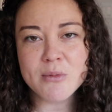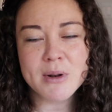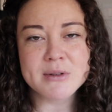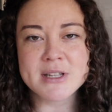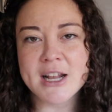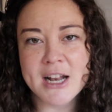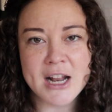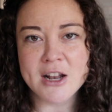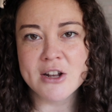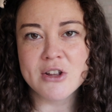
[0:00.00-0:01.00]
but it was kind of
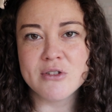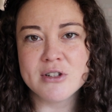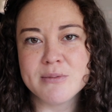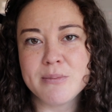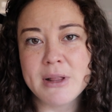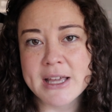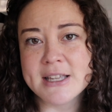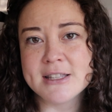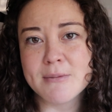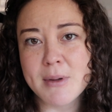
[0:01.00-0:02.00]
not new, to
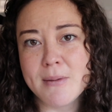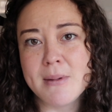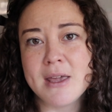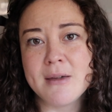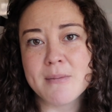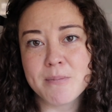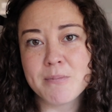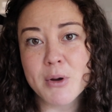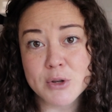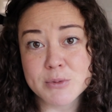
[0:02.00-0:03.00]
place the baby
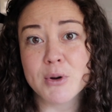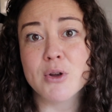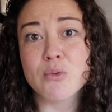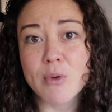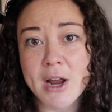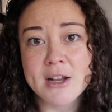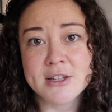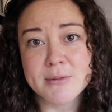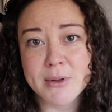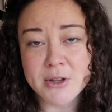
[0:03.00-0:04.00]
post-birth right
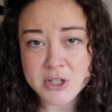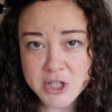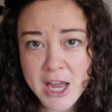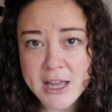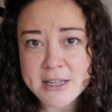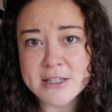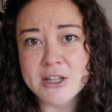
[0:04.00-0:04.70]
onto the mother's chest.